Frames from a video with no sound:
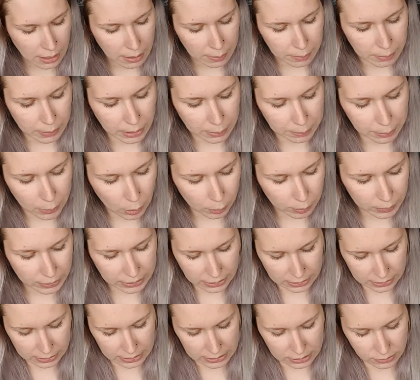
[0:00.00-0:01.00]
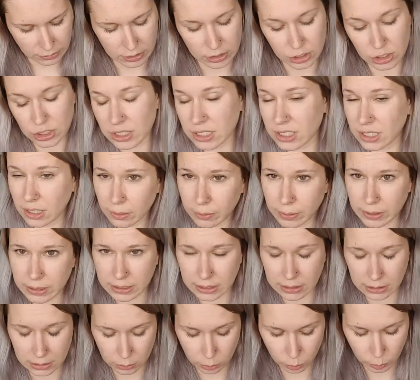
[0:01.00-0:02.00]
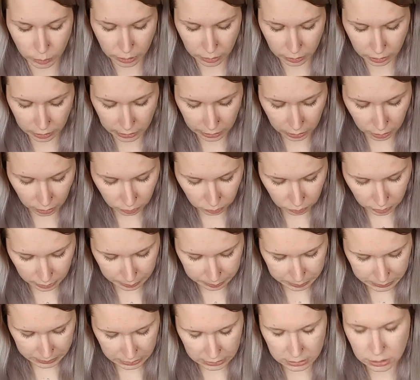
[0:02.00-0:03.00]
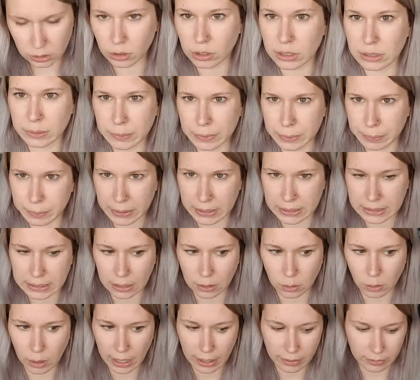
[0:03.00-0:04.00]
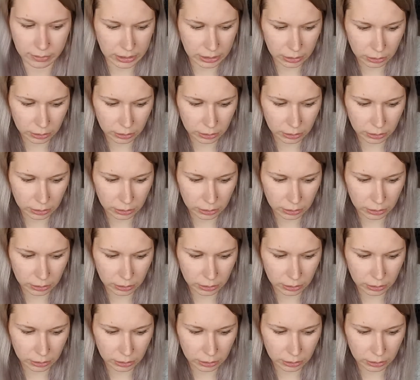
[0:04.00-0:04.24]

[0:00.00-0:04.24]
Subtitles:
But I'm hoping to get this finished this year because it's a weird year of whips. It's a Christmas piece. I don't have any